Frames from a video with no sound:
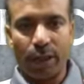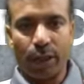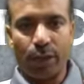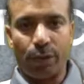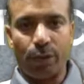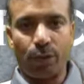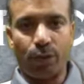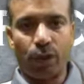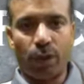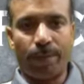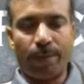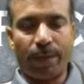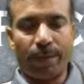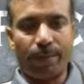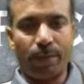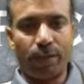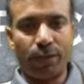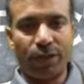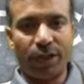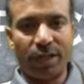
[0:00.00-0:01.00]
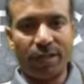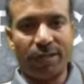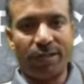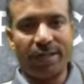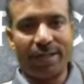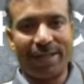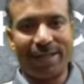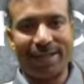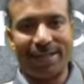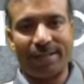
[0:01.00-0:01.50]
Use of
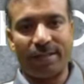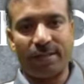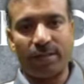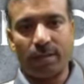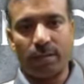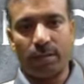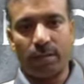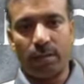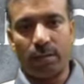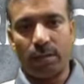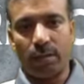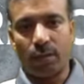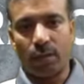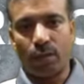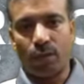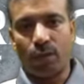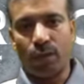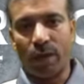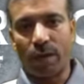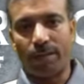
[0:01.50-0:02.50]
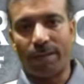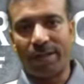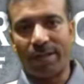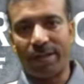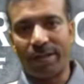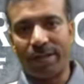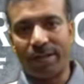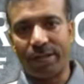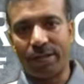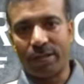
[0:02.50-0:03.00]
prepositions is one of the
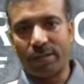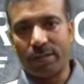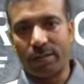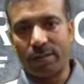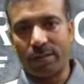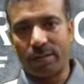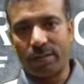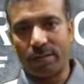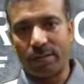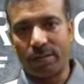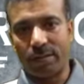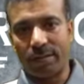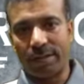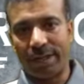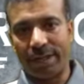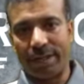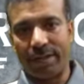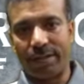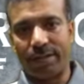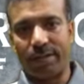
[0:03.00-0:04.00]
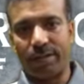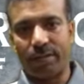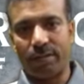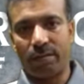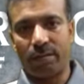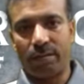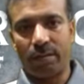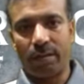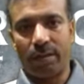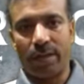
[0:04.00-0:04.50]
critical things
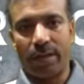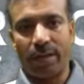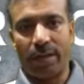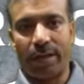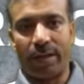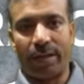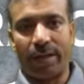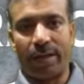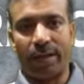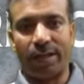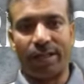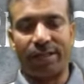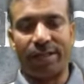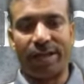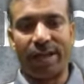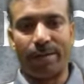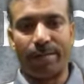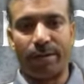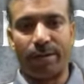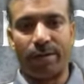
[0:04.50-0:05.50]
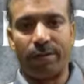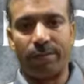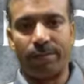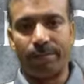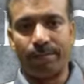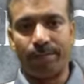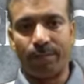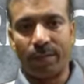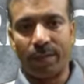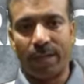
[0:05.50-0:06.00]
in English grammar,
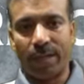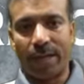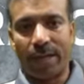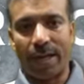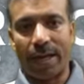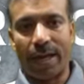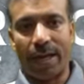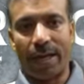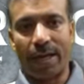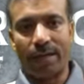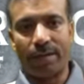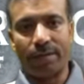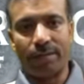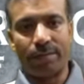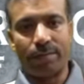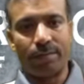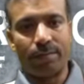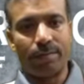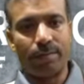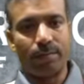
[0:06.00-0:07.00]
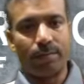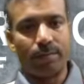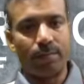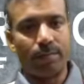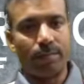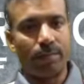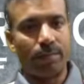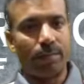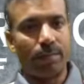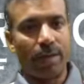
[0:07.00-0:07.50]
and
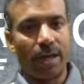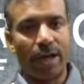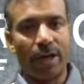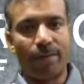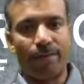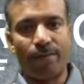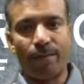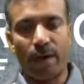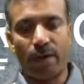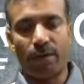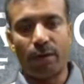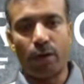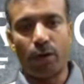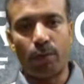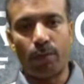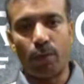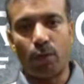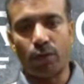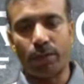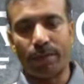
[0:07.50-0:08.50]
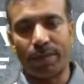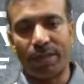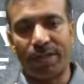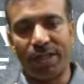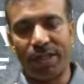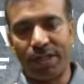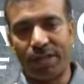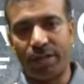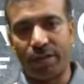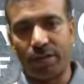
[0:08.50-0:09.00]
I have found out most of the
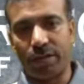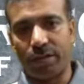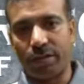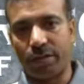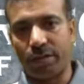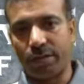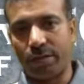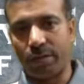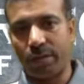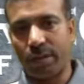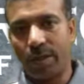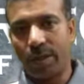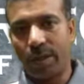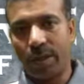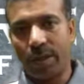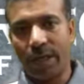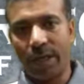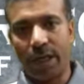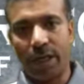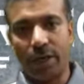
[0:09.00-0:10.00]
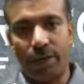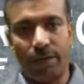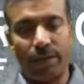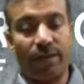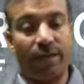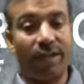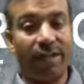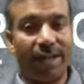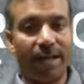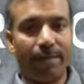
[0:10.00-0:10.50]
teachers,
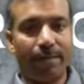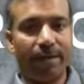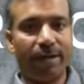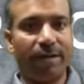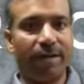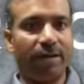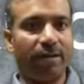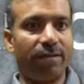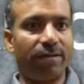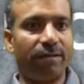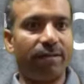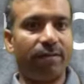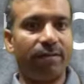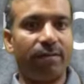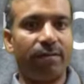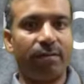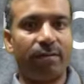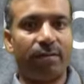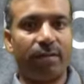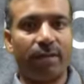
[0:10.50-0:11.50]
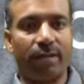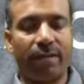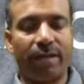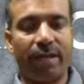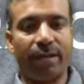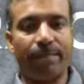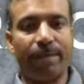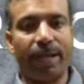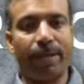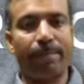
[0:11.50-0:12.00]
even grammarians,
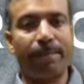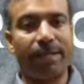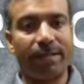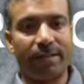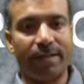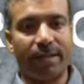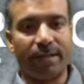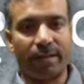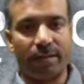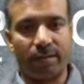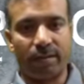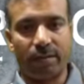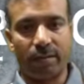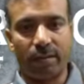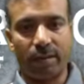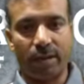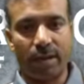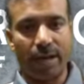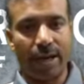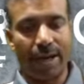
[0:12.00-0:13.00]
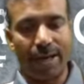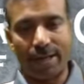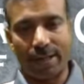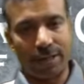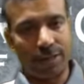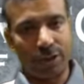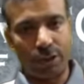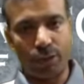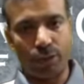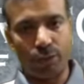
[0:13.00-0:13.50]
they make mistakes,
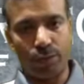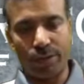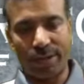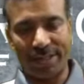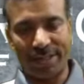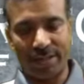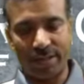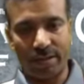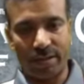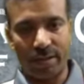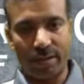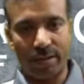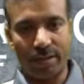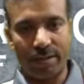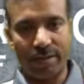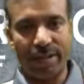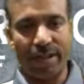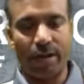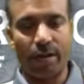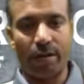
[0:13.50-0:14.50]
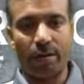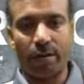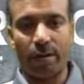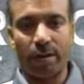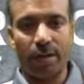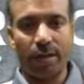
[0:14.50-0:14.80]
and students, they are